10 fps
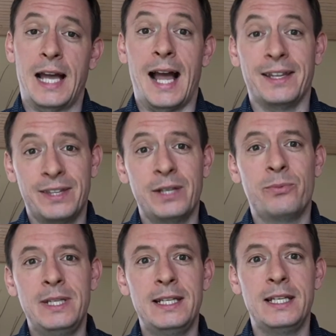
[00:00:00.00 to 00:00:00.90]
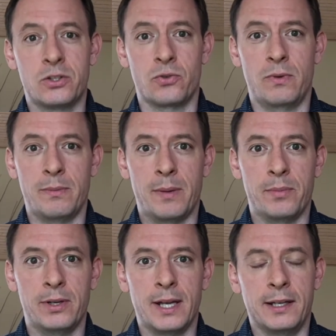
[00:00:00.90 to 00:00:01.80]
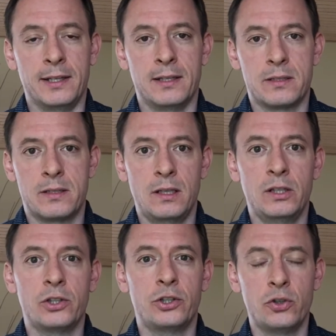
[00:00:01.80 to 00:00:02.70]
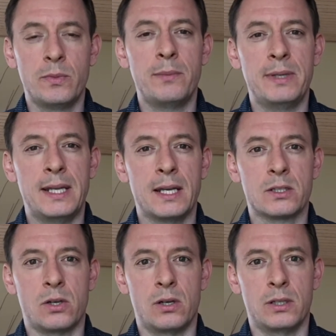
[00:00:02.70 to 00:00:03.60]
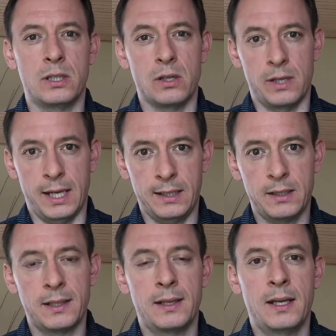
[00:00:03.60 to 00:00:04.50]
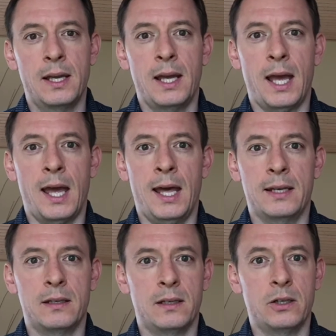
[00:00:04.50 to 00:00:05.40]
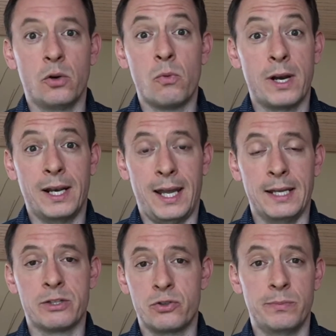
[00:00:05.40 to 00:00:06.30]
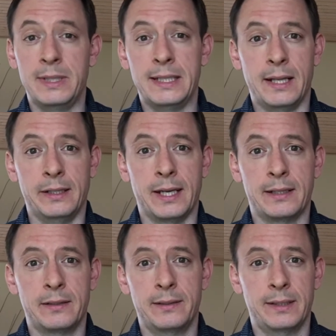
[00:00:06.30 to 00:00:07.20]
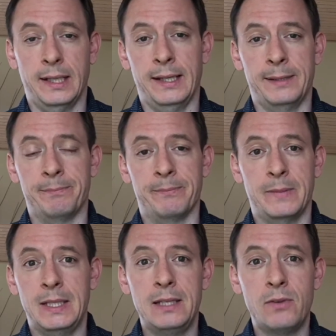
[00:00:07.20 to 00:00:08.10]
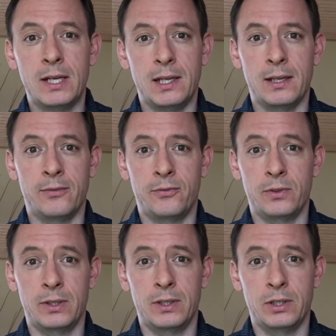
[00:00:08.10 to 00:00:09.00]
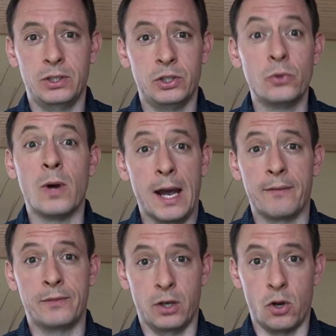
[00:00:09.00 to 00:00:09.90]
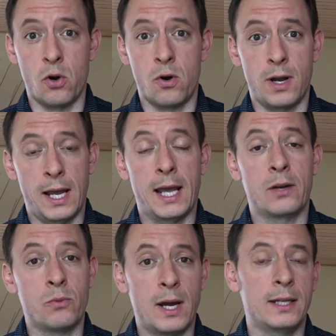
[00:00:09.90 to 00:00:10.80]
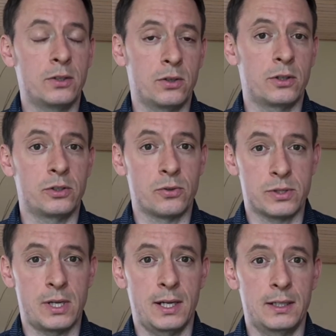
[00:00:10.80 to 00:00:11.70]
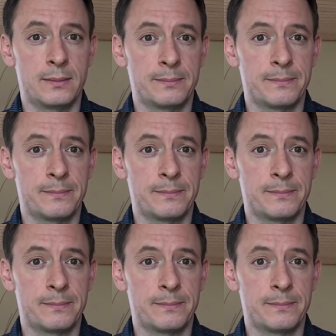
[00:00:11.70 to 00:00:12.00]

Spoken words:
I think we need to remember that it's still human beings on the other end, and no one likes to be yelled at, even if you have the law and right on your side.